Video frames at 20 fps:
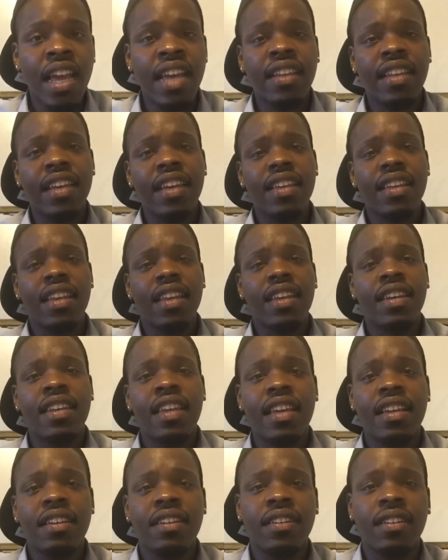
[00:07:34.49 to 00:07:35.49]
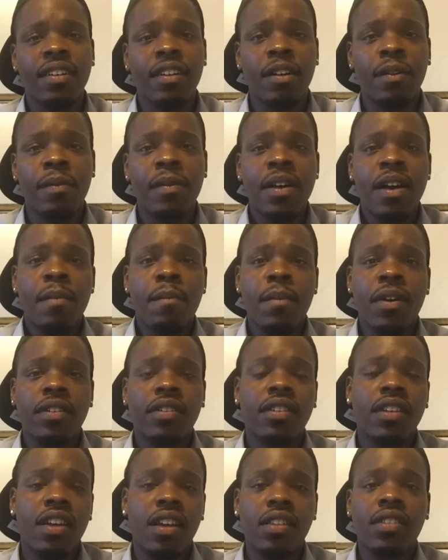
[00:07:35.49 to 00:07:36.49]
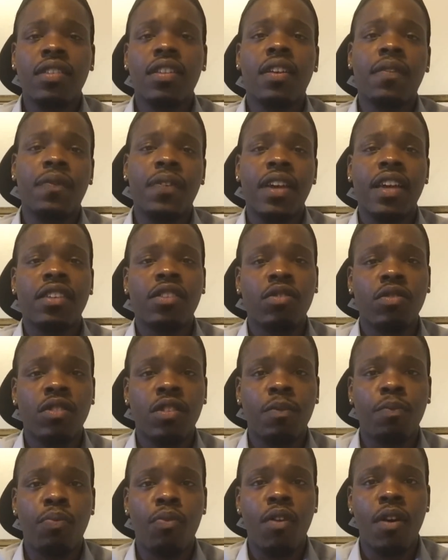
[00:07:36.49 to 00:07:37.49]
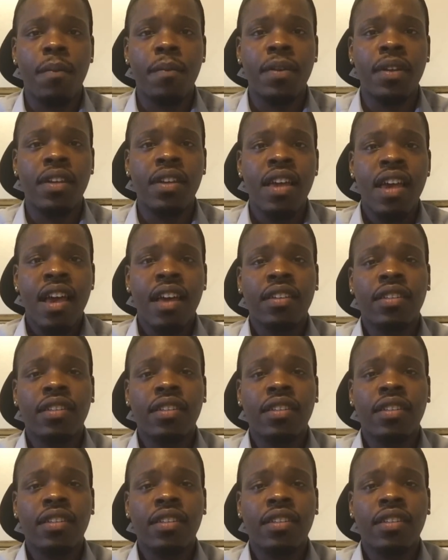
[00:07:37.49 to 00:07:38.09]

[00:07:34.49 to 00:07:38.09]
At the end of the day, much love to the fans who support me,